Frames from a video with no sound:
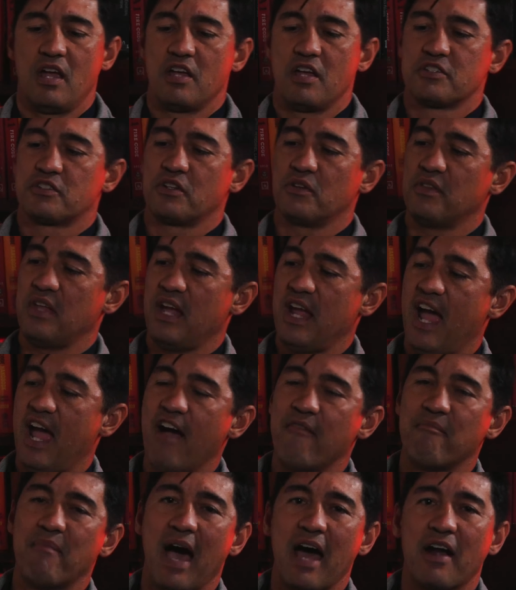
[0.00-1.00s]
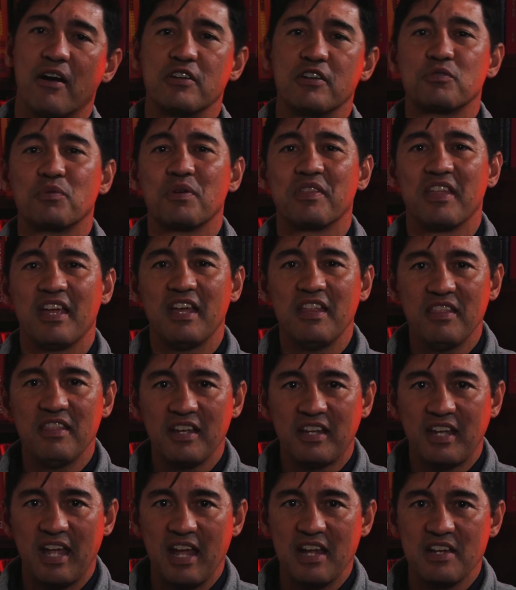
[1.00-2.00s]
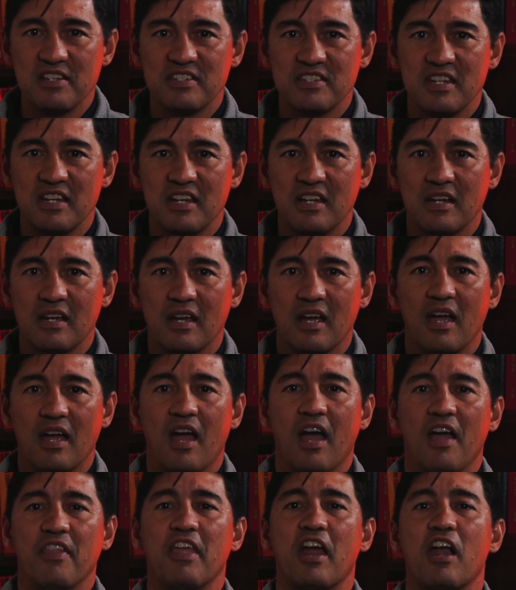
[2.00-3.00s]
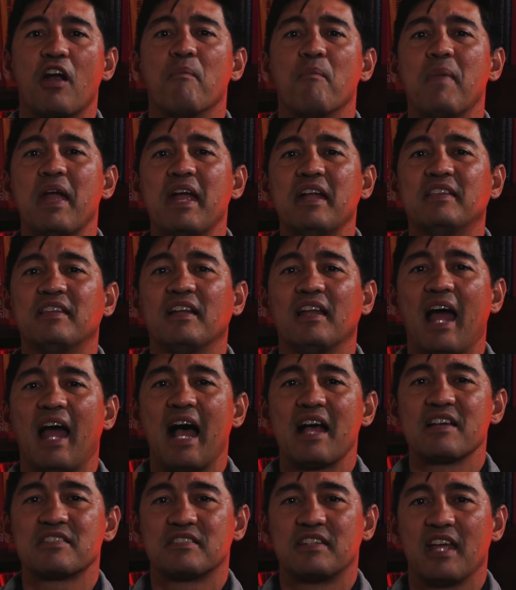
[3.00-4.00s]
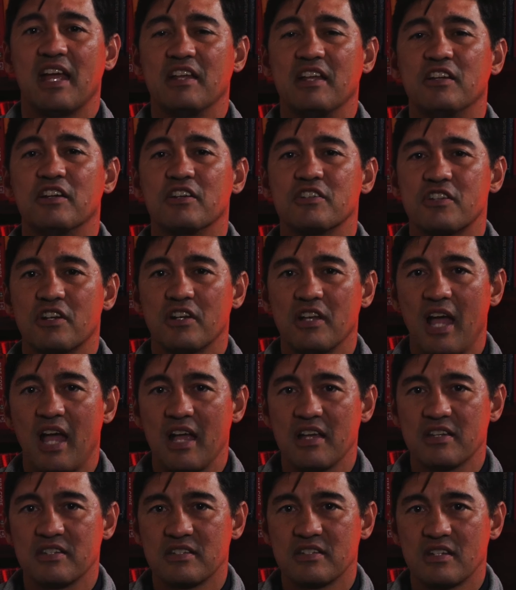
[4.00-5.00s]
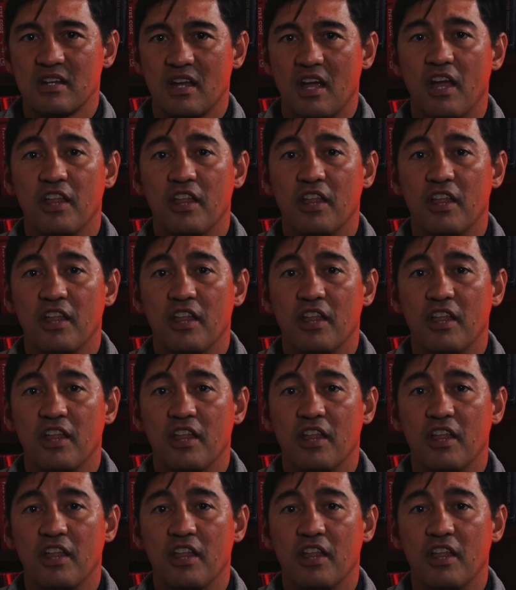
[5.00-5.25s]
So they have batteries within the casing that are made to last 10 years or less.